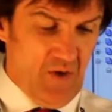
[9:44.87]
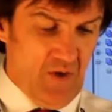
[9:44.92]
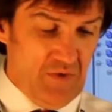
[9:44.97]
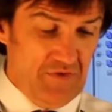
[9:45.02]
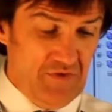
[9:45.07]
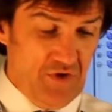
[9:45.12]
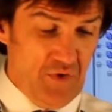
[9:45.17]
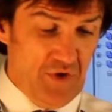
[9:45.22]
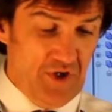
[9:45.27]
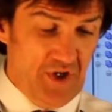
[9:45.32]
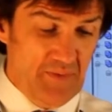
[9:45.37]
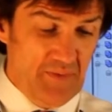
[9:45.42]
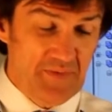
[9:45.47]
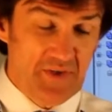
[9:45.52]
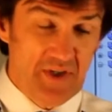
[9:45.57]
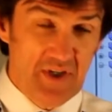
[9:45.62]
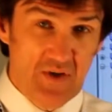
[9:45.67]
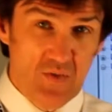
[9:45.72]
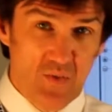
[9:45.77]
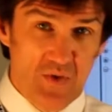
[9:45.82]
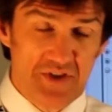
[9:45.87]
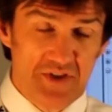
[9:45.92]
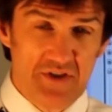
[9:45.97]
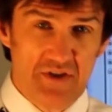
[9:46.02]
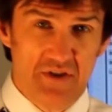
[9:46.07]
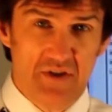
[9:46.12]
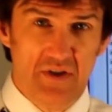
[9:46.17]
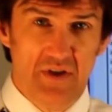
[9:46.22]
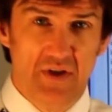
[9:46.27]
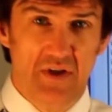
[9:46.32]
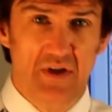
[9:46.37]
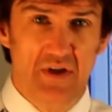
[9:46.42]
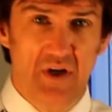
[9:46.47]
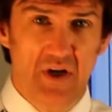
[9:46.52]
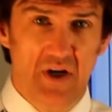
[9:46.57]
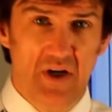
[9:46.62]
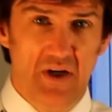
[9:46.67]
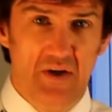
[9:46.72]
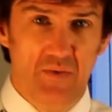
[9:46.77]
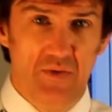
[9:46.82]
We've loaded up the
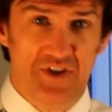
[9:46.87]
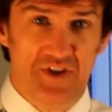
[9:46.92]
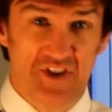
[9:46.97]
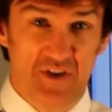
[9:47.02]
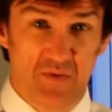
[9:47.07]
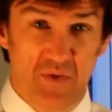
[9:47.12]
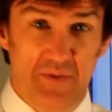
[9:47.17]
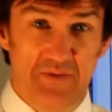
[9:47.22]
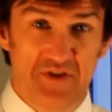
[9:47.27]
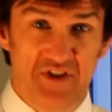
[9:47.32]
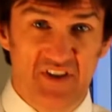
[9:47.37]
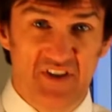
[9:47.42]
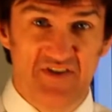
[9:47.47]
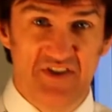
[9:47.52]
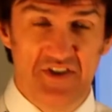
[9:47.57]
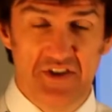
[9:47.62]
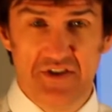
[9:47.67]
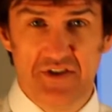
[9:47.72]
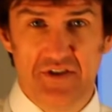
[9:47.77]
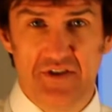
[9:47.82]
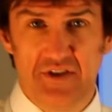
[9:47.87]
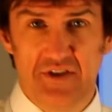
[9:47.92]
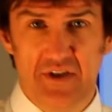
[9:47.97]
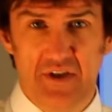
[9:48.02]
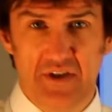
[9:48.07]
WSDL, which is the web services,